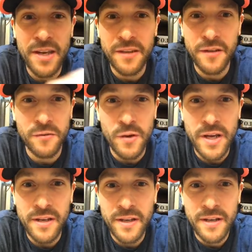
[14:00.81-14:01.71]

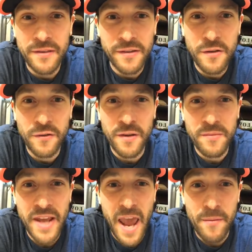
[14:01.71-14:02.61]
industry to do some
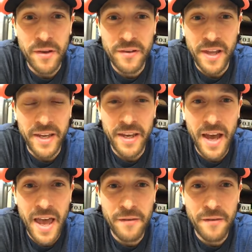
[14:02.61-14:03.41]
damage. Like, I have